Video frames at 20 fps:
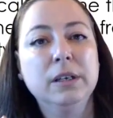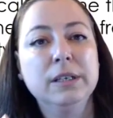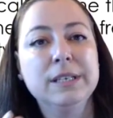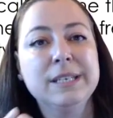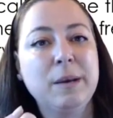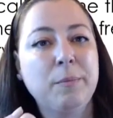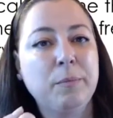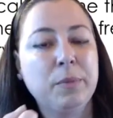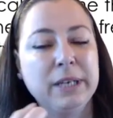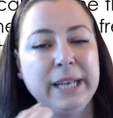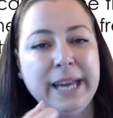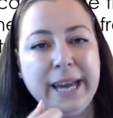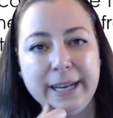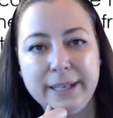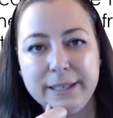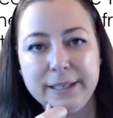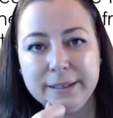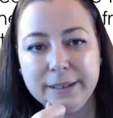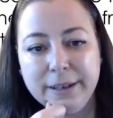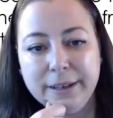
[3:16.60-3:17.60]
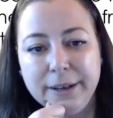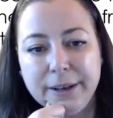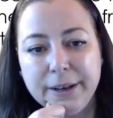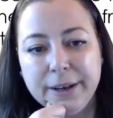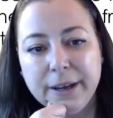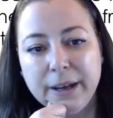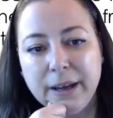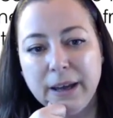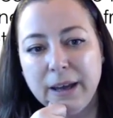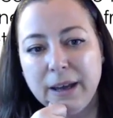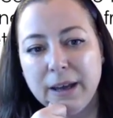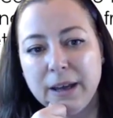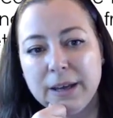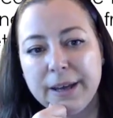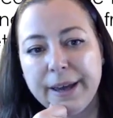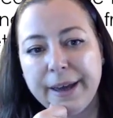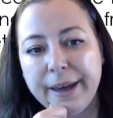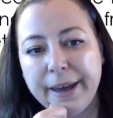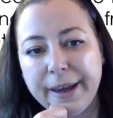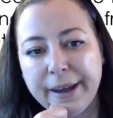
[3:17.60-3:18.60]
separate gate.
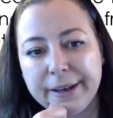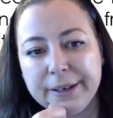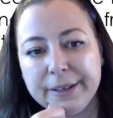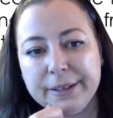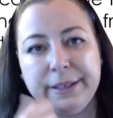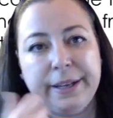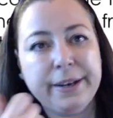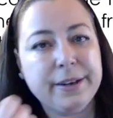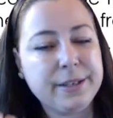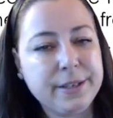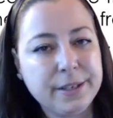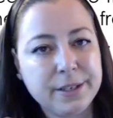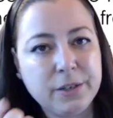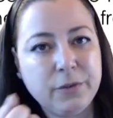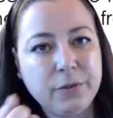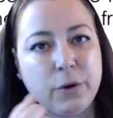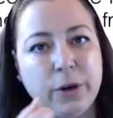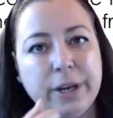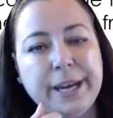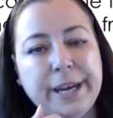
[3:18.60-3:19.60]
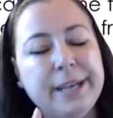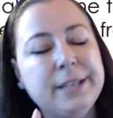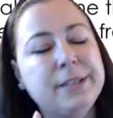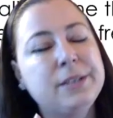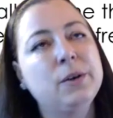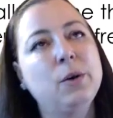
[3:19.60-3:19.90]
And there are 64 gates.